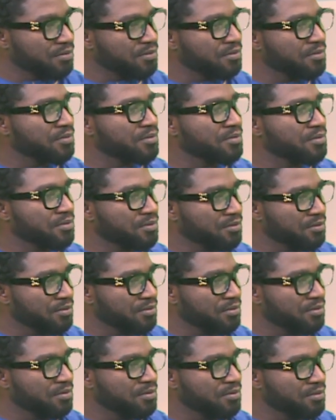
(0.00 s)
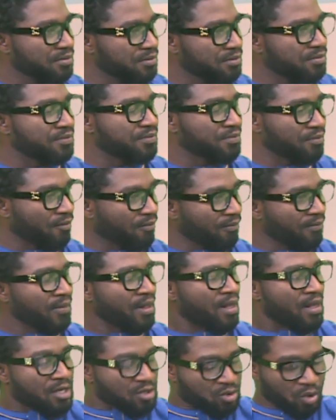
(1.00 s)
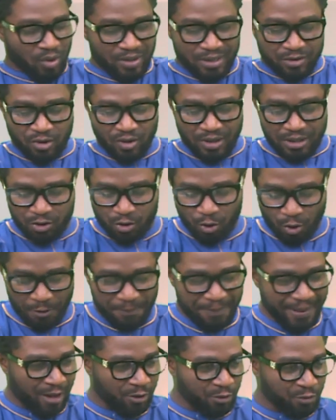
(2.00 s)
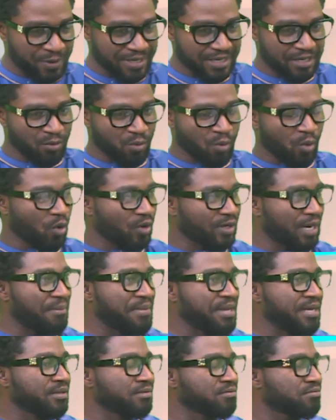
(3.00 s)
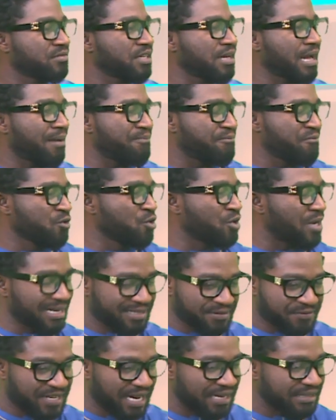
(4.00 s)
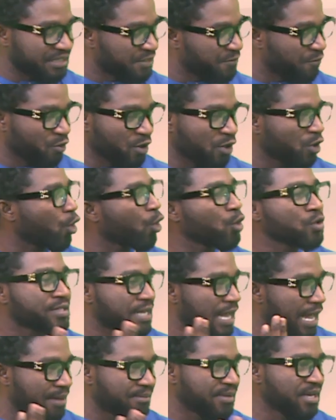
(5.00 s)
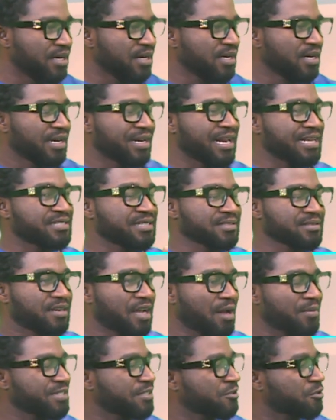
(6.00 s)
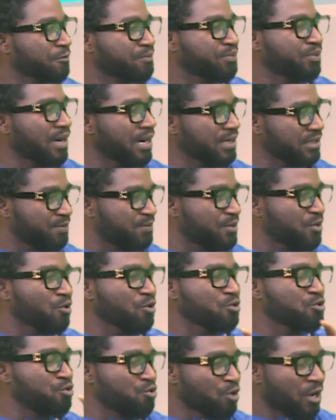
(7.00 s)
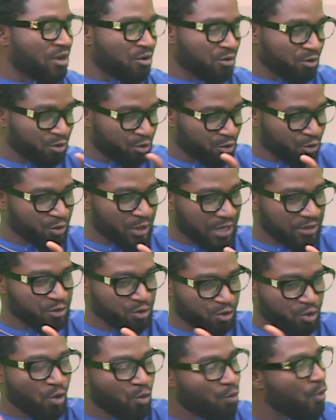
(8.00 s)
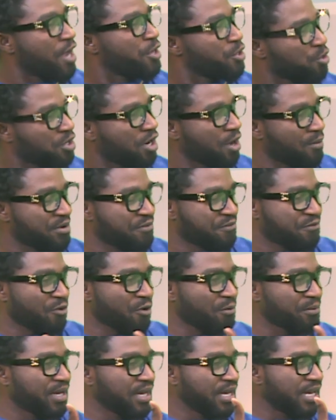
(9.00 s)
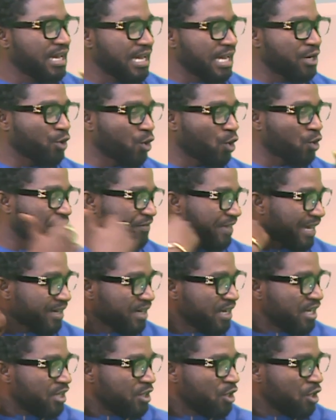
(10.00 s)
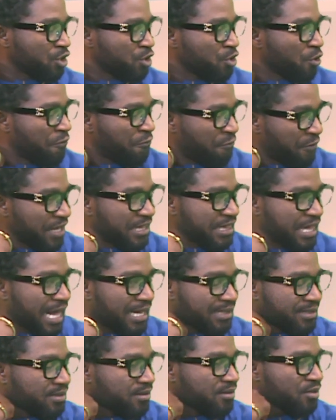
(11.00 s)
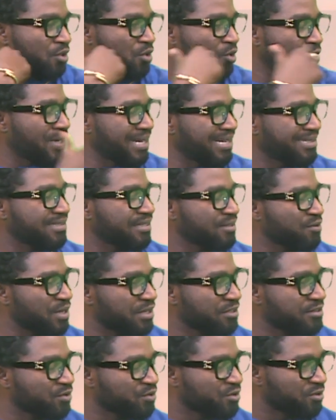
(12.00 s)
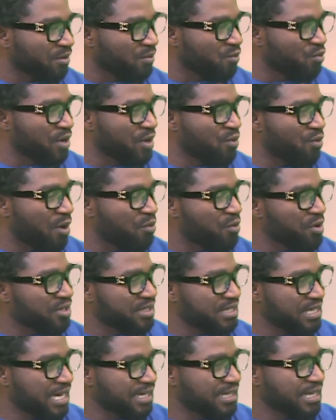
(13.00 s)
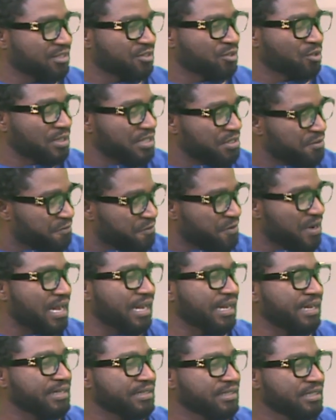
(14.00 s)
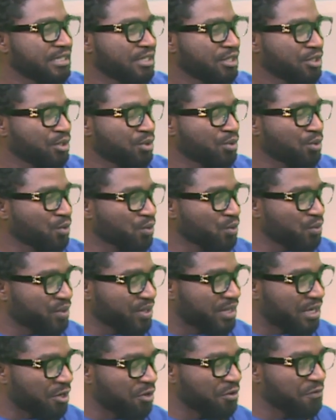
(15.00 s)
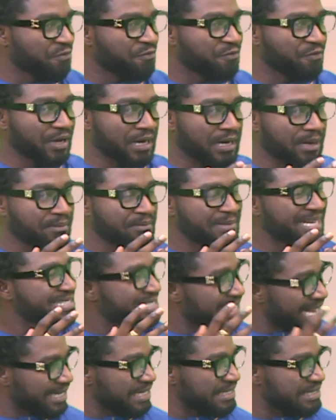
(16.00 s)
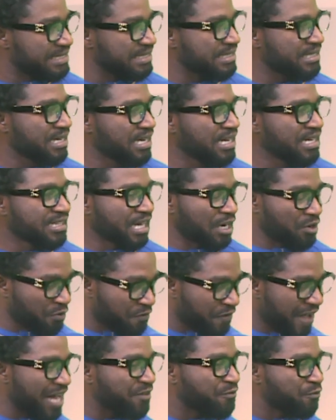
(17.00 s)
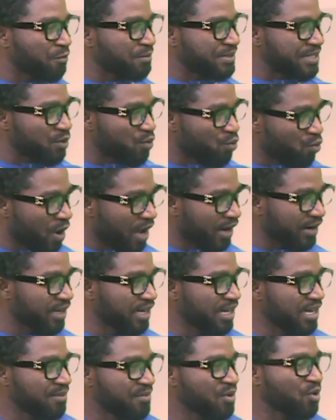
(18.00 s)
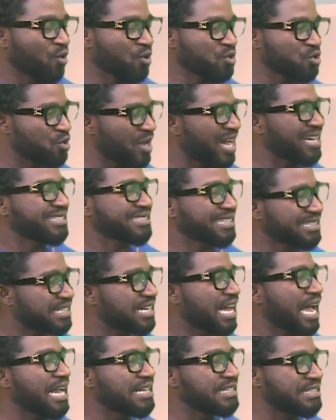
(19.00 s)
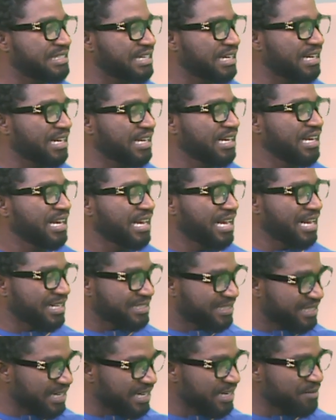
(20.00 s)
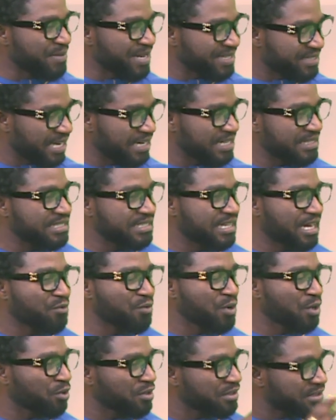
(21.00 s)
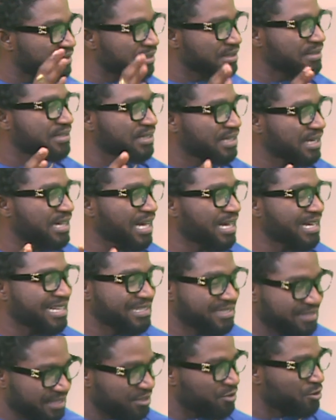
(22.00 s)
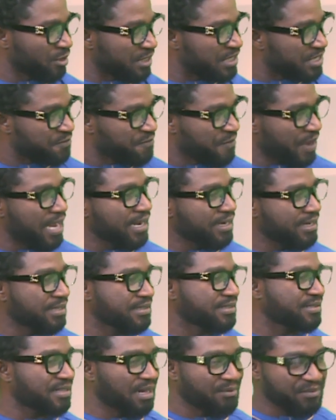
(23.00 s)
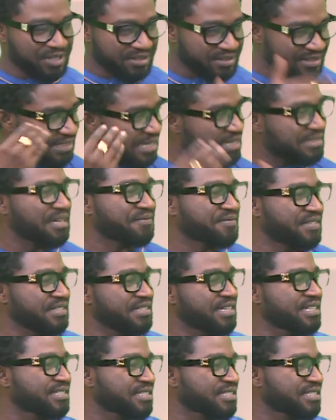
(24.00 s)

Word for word: sure that Keche stays strong. Mm. So, so let's talk about winning award. I mean, uh, you guys have done this for a long mm, time. Yeah. It doesn't come as a surprise because you are you know, you know where you're coming from yeah. and all of that. Do, do, you think that you know it's a, it's a some way one way or the other solidifying you know the kind of uh, mentality that you've had from day one because you had a certain idea and a certain mentality that we're going to stick together. Is this solidifying it? I mean, years after